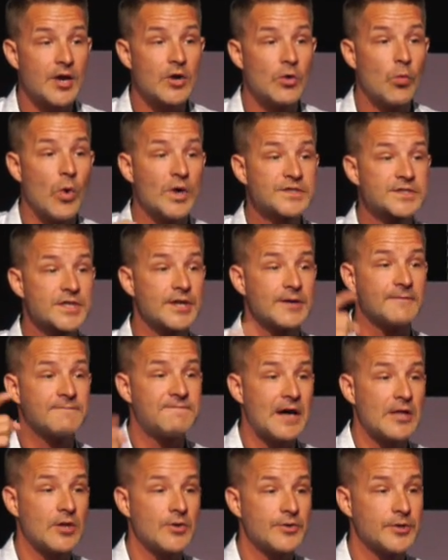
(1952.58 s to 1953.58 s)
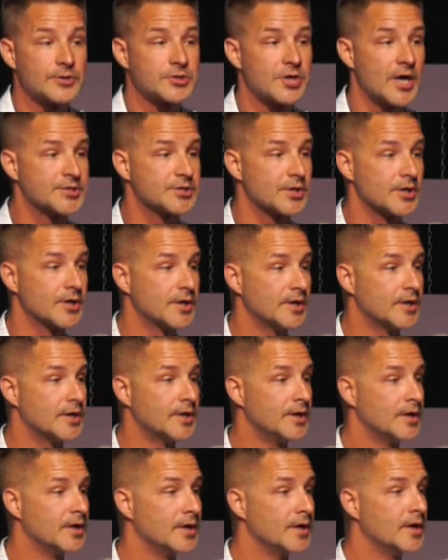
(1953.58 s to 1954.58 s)
what's going to follow your treasure?
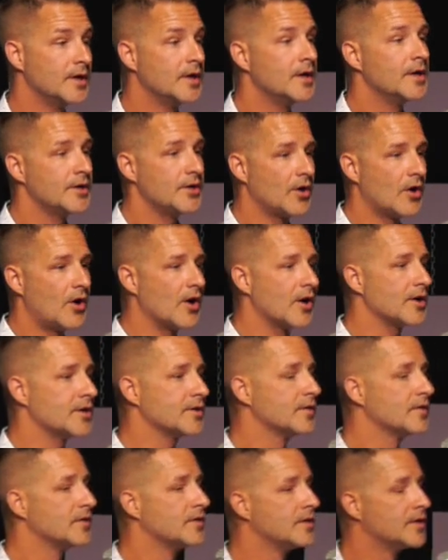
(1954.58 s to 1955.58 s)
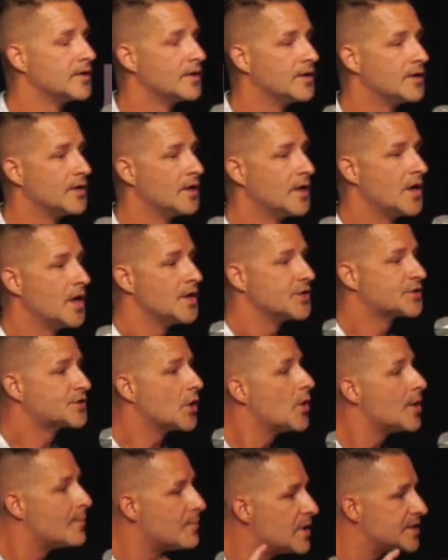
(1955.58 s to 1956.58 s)
Your heart.
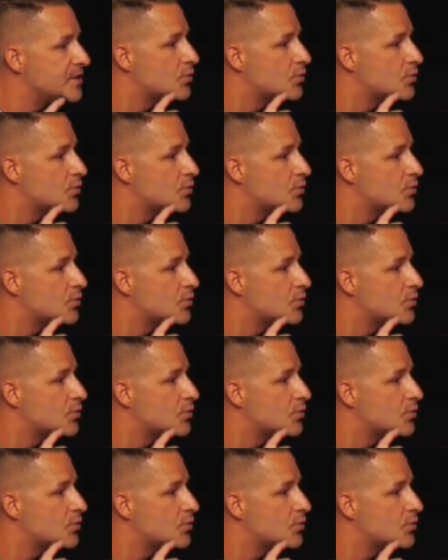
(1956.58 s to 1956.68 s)
So it means